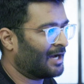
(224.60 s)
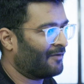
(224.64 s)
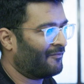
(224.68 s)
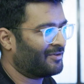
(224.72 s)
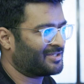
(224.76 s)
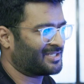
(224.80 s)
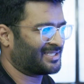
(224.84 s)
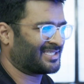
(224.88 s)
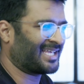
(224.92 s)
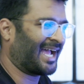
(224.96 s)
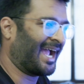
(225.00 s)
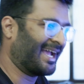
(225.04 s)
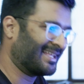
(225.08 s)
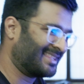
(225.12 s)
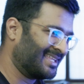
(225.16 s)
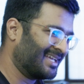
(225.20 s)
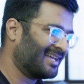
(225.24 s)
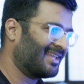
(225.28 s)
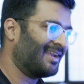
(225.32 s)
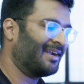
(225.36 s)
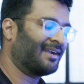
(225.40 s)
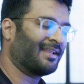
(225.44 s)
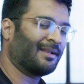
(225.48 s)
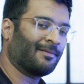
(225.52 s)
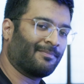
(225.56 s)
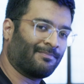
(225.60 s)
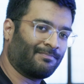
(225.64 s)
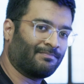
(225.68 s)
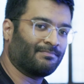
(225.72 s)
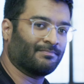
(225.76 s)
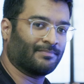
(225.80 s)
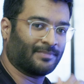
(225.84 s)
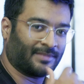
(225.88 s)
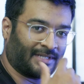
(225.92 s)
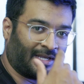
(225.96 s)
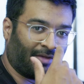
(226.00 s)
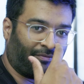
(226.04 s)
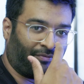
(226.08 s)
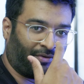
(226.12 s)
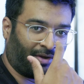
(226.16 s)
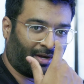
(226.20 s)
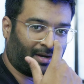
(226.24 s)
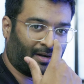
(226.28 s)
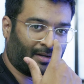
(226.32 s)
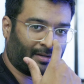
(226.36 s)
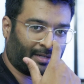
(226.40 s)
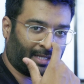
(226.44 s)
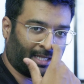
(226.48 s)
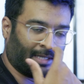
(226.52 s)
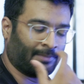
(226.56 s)
which is, I think, a little
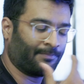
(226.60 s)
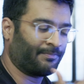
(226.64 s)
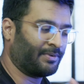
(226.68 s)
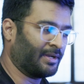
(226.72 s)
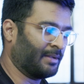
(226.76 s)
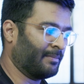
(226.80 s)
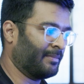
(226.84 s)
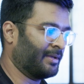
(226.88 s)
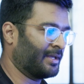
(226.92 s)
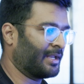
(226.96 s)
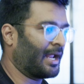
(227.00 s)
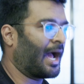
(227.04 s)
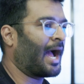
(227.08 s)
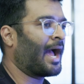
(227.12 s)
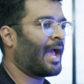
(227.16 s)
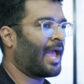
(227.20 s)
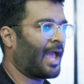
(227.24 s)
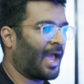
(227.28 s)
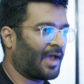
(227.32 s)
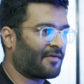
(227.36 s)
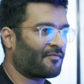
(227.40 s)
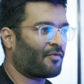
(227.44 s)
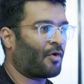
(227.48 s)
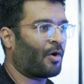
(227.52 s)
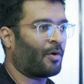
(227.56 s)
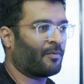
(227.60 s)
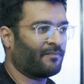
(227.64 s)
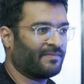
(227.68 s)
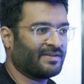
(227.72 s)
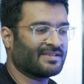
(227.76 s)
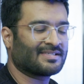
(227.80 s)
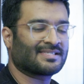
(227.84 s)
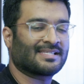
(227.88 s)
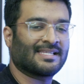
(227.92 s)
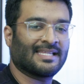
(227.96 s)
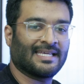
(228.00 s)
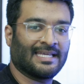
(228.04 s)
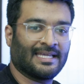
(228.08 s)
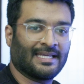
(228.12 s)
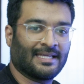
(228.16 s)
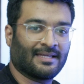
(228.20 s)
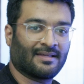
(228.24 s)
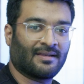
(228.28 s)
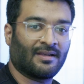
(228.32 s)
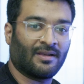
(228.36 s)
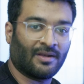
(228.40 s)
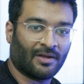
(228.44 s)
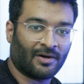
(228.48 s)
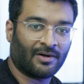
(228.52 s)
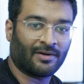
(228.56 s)
difficult in Premiere. I have obviously
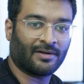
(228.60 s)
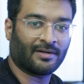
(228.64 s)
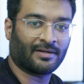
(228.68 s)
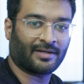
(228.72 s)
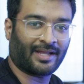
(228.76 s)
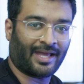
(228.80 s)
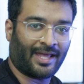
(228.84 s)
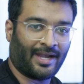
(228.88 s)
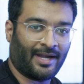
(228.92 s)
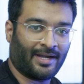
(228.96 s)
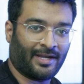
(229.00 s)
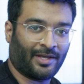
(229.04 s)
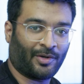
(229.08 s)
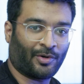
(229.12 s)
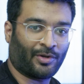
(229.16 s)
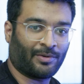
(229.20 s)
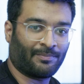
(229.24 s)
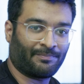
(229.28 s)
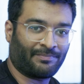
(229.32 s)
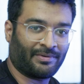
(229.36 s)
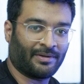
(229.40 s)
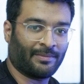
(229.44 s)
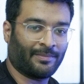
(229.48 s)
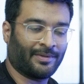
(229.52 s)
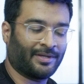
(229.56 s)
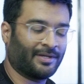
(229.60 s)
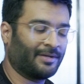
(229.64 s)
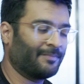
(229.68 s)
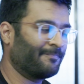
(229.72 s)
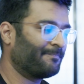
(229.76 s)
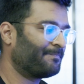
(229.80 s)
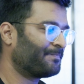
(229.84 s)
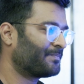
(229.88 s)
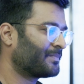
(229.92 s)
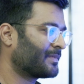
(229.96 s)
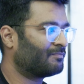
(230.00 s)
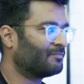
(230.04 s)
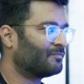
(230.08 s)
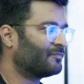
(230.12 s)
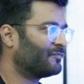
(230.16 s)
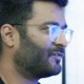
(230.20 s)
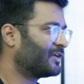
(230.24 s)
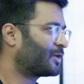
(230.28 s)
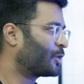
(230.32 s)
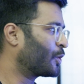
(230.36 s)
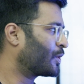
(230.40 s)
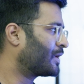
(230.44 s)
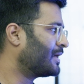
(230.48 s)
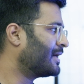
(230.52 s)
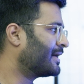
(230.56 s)
learned editing on Premiere. We
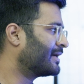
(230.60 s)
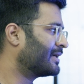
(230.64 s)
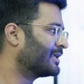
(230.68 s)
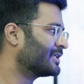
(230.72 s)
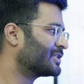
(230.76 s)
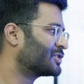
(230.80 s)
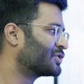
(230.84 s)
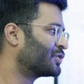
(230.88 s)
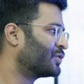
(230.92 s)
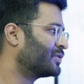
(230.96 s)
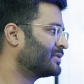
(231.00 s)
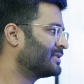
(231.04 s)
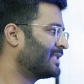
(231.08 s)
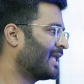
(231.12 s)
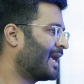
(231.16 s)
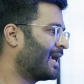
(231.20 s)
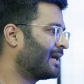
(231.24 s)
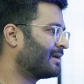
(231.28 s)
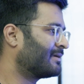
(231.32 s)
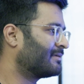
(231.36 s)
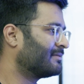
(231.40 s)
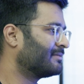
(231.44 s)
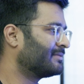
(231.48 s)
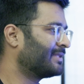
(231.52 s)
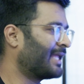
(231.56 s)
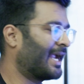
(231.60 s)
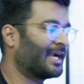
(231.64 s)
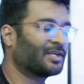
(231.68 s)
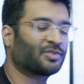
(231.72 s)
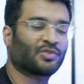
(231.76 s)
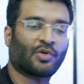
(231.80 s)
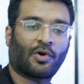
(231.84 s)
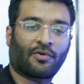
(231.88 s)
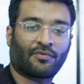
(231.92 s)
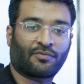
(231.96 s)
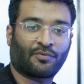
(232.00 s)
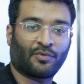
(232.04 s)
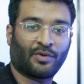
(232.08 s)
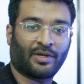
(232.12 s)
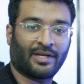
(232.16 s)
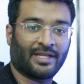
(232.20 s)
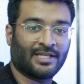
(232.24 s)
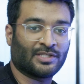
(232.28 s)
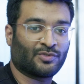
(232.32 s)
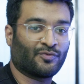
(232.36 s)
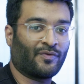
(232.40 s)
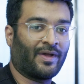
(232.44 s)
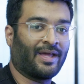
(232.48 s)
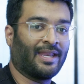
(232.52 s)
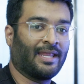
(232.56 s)
quickly understood that that software
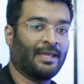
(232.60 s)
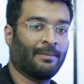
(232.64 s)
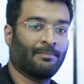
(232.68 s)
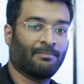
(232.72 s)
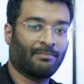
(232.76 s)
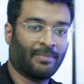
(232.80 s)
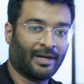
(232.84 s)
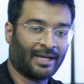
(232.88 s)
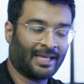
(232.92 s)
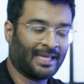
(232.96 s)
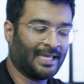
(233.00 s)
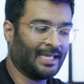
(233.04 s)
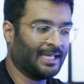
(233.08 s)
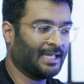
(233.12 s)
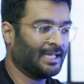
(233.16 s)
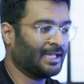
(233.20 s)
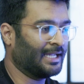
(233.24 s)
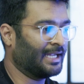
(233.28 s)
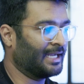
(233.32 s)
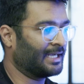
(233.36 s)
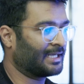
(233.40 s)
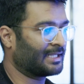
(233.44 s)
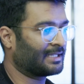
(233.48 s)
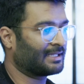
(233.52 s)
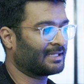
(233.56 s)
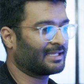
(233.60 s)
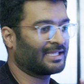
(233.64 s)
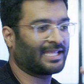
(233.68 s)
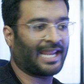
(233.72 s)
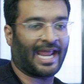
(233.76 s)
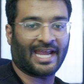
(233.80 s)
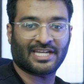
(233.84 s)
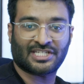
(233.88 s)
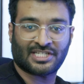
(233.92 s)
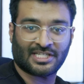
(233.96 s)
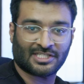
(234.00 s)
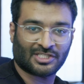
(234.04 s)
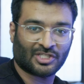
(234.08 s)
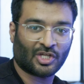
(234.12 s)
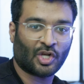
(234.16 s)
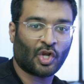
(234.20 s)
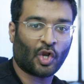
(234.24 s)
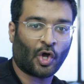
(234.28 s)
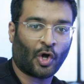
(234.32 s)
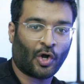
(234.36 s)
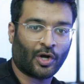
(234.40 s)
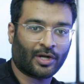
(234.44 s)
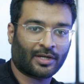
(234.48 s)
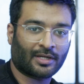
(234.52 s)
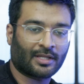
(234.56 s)
is very buggy, it crashes a
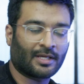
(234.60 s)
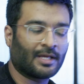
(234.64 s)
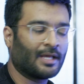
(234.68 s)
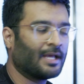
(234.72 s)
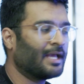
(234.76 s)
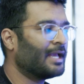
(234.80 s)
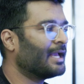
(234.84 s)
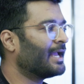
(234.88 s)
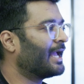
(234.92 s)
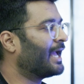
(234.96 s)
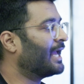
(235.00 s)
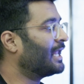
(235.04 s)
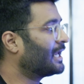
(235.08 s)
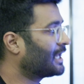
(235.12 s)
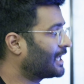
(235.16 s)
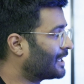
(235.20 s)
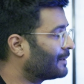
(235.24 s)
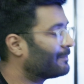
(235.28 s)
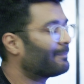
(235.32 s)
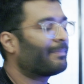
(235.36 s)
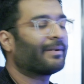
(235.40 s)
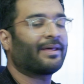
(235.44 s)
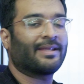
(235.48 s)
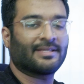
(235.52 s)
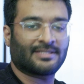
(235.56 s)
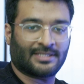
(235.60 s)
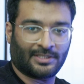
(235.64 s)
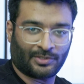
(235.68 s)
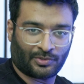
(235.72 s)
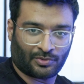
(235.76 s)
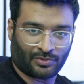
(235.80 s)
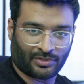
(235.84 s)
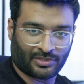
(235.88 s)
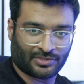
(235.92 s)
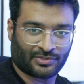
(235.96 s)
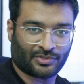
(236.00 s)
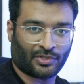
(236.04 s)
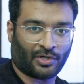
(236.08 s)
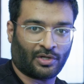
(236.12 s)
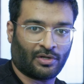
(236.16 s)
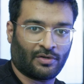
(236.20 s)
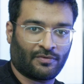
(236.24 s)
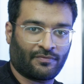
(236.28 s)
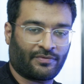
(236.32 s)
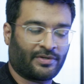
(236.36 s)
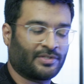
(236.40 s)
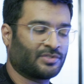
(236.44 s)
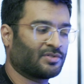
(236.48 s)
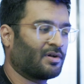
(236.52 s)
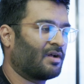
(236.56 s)
lot. In comparison to
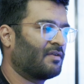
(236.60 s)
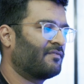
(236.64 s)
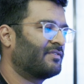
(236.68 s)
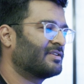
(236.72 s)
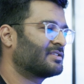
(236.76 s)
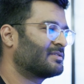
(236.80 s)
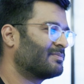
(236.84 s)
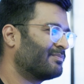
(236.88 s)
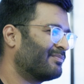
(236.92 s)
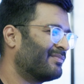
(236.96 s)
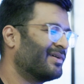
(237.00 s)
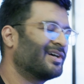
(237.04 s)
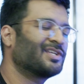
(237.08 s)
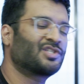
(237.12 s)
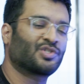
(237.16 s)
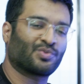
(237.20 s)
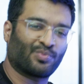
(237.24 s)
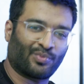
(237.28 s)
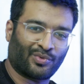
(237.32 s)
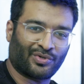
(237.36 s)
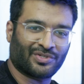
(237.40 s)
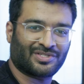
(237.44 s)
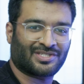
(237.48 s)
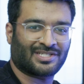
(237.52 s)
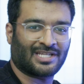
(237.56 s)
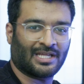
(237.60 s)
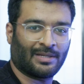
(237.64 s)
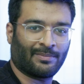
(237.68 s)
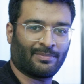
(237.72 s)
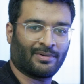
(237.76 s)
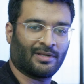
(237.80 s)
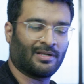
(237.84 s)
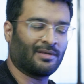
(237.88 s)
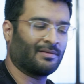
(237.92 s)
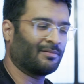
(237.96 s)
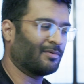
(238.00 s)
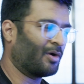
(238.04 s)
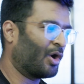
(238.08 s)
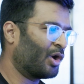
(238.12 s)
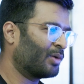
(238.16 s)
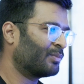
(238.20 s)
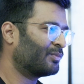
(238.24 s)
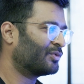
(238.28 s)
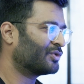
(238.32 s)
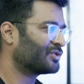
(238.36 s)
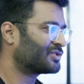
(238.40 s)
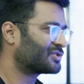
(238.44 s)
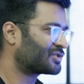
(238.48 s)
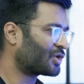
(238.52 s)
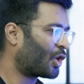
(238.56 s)
Resolve, Resolve is much more stable.
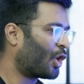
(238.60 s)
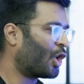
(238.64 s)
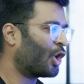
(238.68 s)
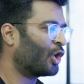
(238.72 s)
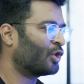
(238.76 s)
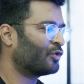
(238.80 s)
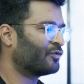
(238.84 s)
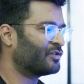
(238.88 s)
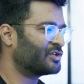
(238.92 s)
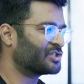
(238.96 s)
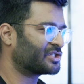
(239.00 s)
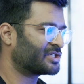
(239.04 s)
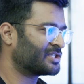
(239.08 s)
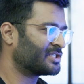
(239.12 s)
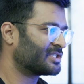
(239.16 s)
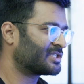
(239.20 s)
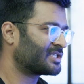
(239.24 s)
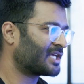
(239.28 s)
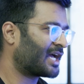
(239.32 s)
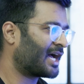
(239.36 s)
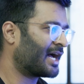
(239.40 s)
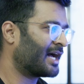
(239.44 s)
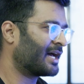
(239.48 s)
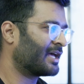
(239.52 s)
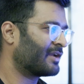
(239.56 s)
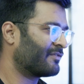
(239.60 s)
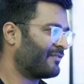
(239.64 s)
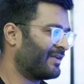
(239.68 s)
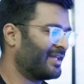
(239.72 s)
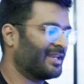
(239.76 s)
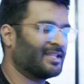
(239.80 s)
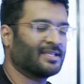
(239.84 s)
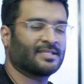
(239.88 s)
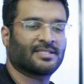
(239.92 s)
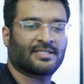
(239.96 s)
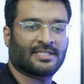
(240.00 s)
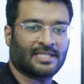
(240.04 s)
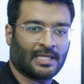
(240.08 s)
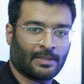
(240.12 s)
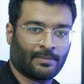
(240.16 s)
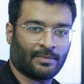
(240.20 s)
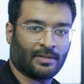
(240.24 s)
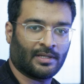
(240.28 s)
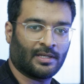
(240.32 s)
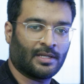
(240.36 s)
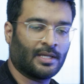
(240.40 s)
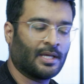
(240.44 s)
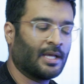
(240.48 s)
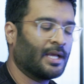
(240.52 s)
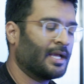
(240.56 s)
Almost all versions are very
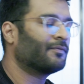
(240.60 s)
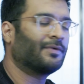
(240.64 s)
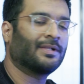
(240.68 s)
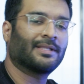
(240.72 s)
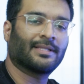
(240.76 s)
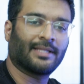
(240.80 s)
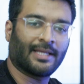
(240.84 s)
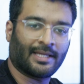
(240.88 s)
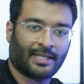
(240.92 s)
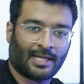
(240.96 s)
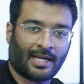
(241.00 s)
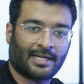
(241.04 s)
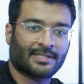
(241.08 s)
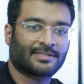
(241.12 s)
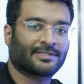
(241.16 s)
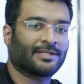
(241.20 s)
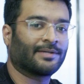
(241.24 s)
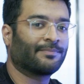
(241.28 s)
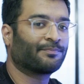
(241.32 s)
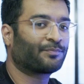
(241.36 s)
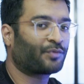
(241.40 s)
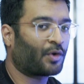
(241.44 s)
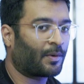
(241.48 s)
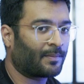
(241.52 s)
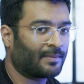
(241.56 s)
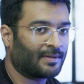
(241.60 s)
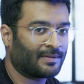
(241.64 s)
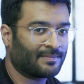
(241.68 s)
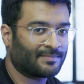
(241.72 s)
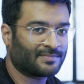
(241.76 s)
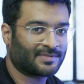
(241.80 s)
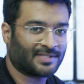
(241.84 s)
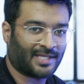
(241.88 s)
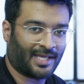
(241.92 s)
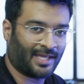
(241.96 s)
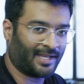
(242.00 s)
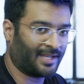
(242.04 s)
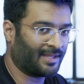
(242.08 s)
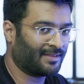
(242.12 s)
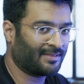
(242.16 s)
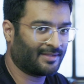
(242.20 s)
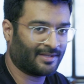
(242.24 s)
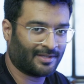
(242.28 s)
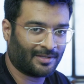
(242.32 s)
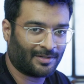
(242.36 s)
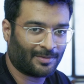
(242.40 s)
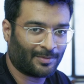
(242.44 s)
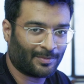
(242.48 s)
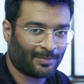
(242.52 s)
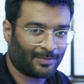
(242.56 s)
stable. Well, there are some problems here and
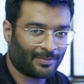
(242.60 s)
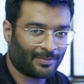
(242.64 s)
there